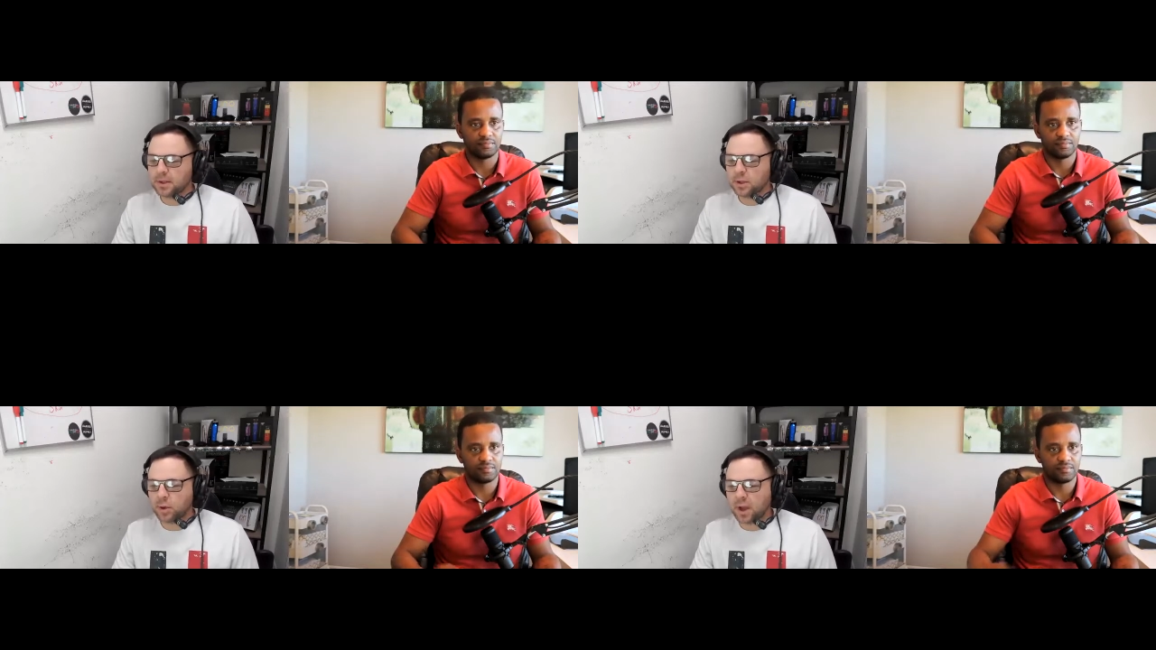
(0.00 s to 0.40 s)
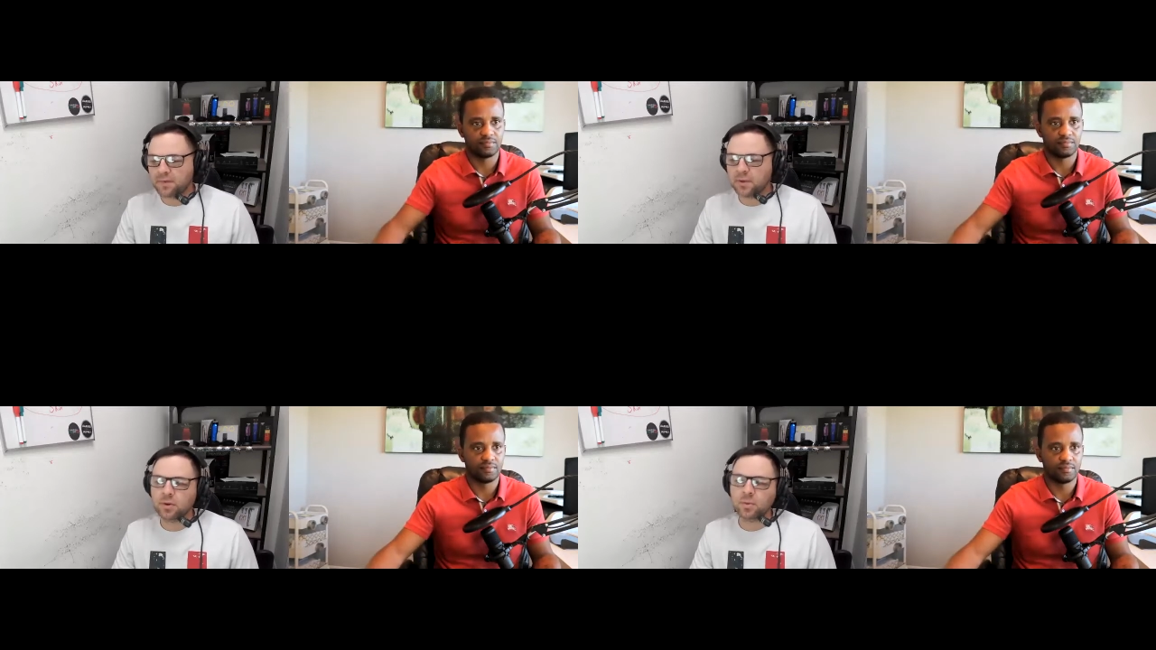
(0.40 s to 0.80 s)
Speaker 1: you have
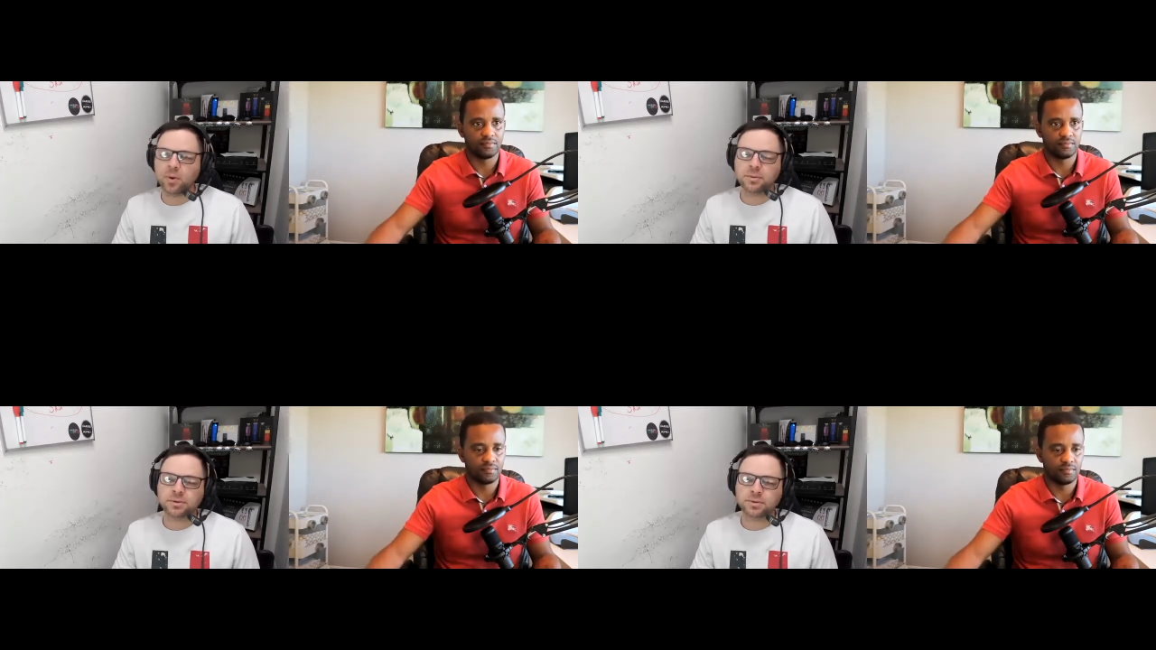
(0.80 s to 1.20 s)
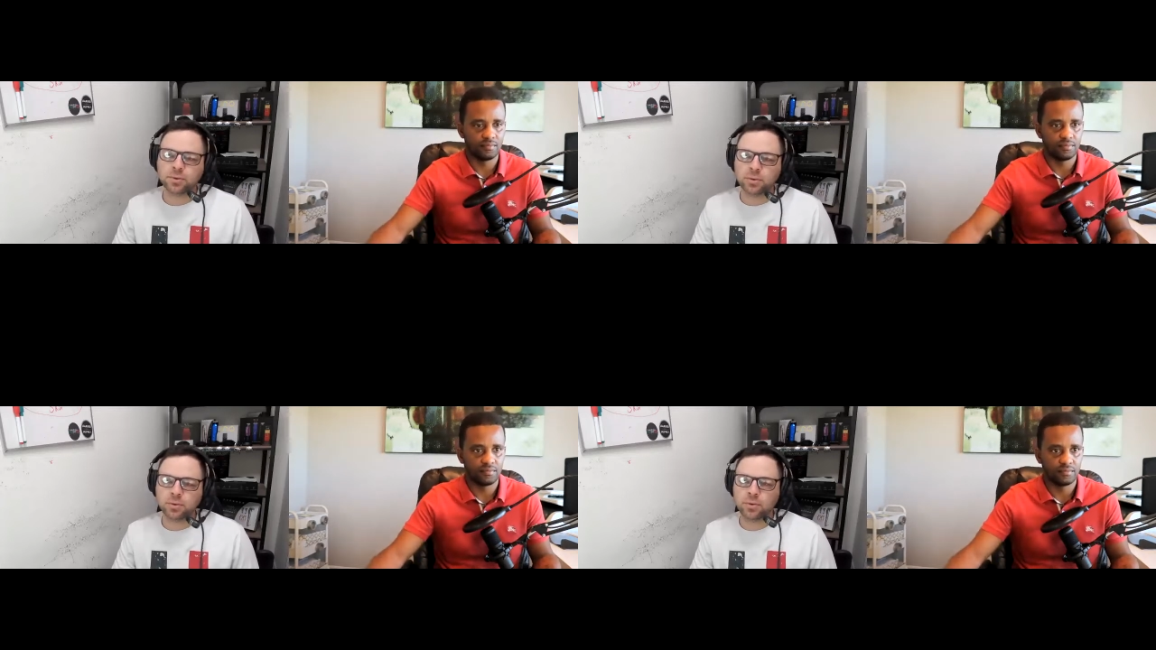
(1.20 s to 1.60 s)
to go to barber
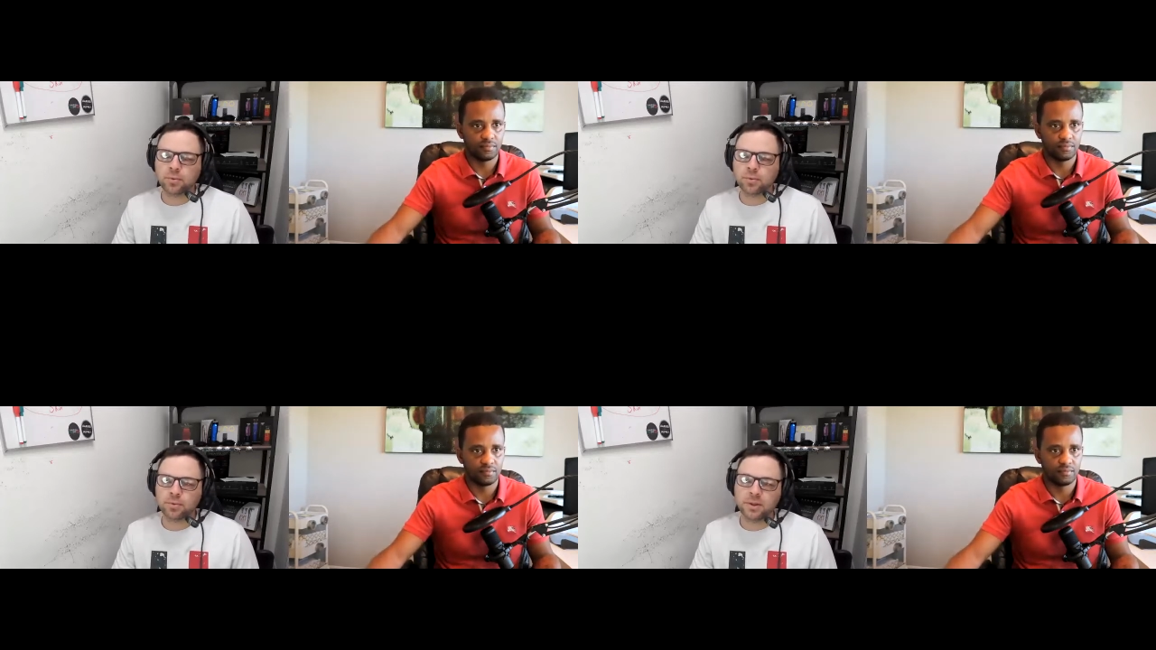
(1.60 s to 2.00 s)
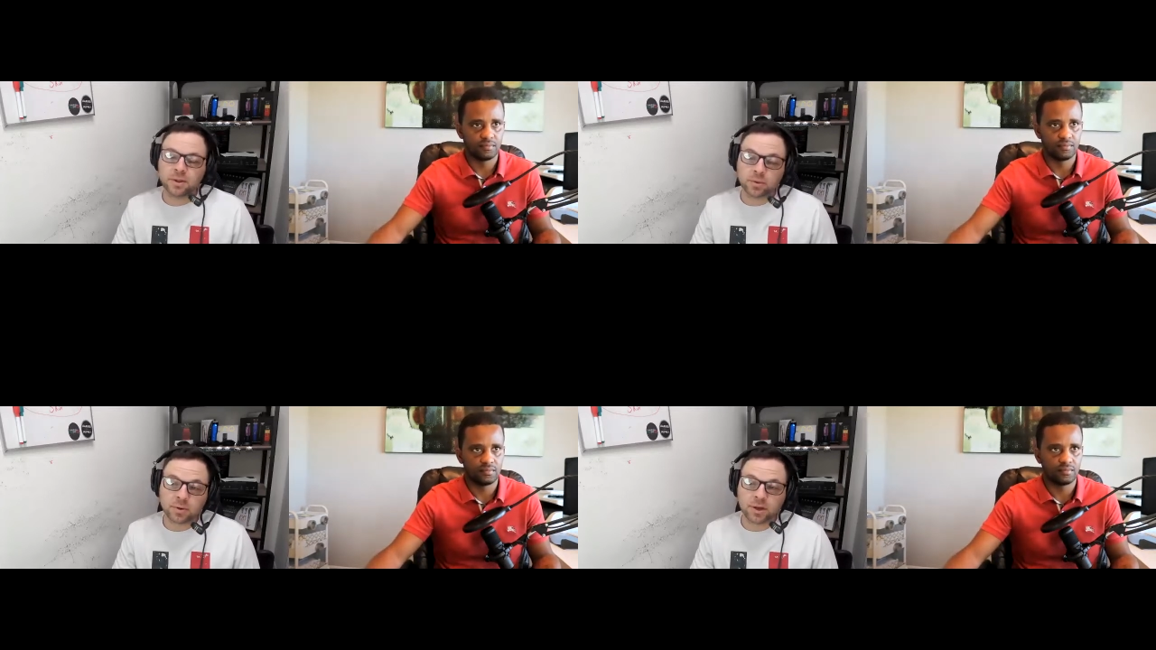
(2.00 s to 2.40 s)
school in
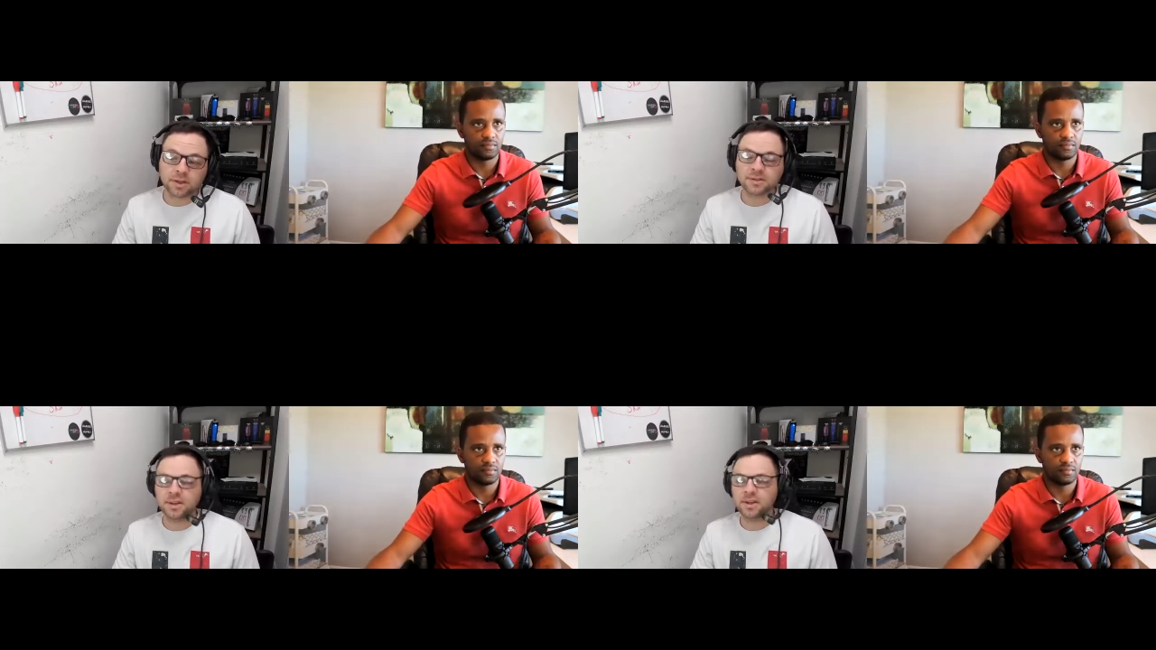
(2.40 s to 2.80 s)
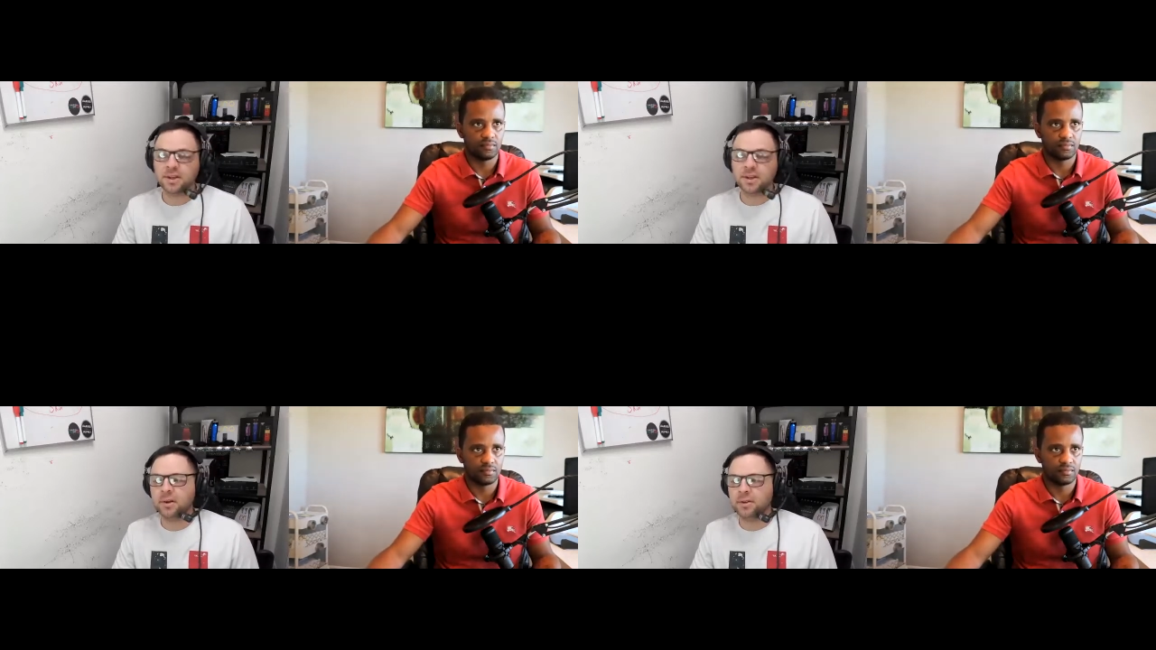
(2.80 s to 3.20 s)
the United
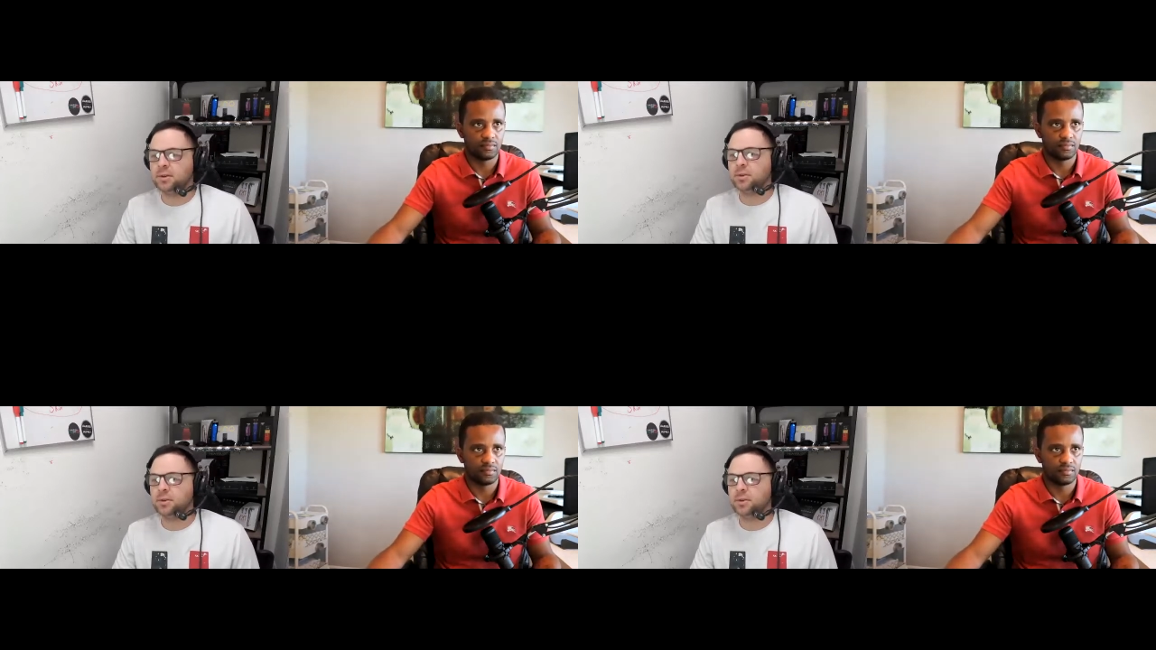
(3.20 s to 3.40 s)
States. Now, in the